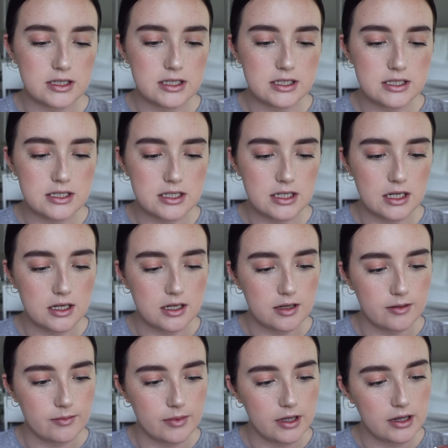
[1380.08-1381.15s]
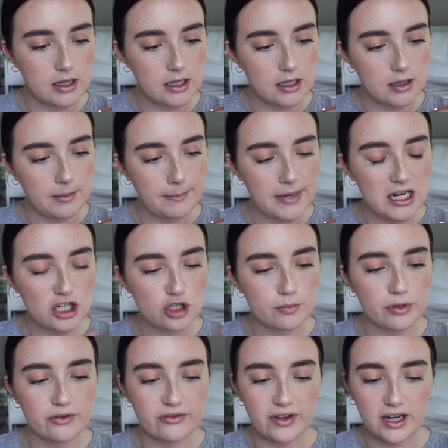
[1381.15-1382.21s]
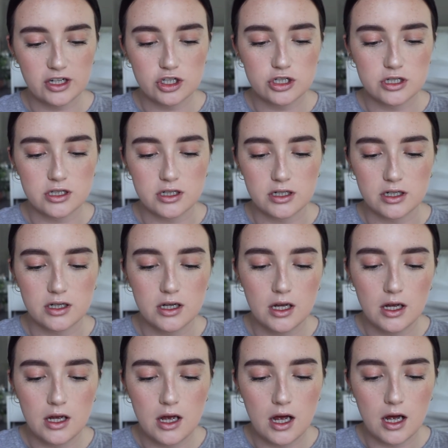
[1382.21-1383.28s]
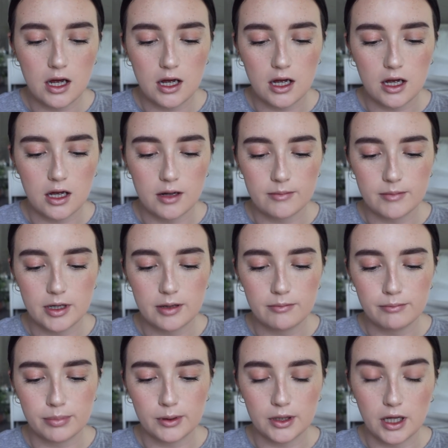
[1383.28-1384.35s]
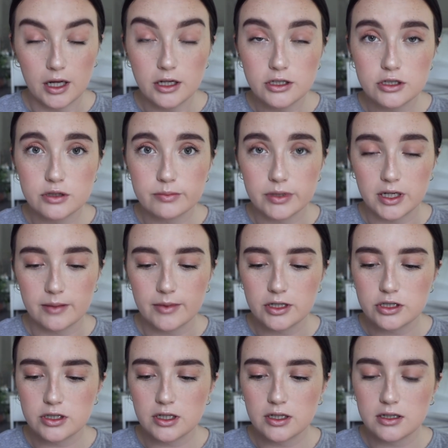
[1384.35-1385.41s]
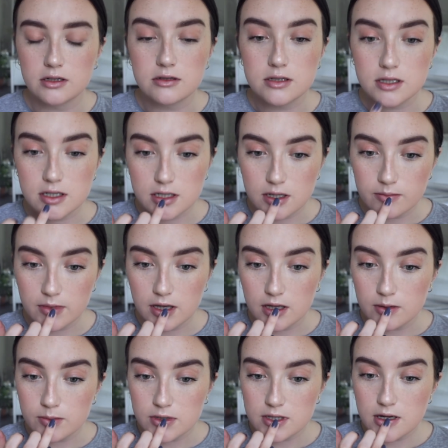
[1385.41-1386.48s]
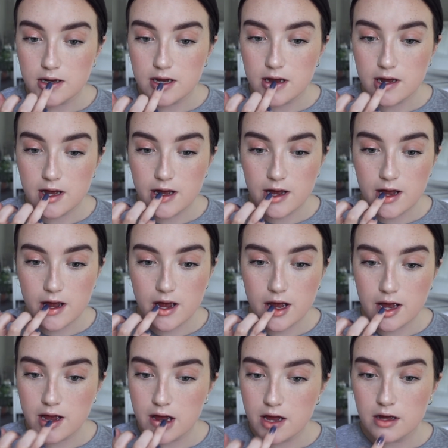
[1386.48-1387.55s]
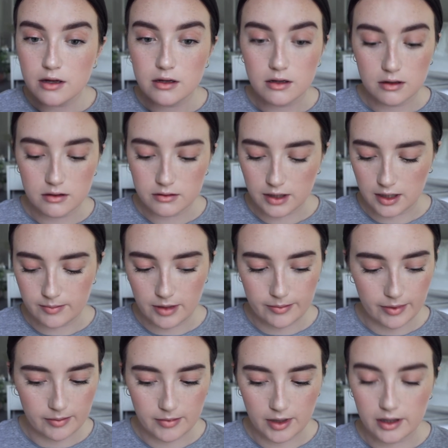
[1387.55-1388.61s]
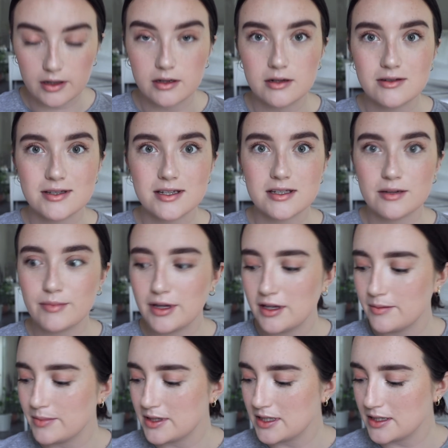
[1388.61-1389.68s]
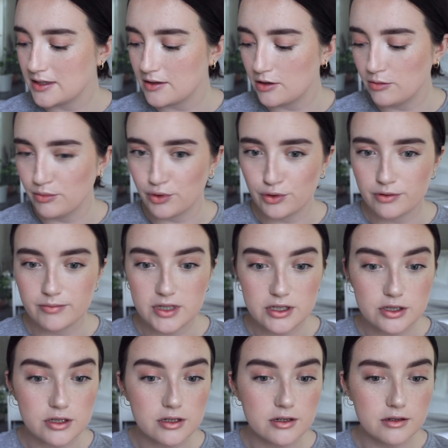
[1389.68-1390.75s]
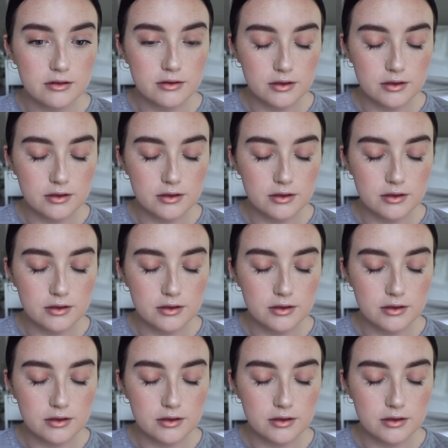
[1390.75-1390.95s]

This is the Peach Perfection blush, but I'm actually going to use this on my lips. Okay, maybe I'm not going to use this on my lips. Abort mission.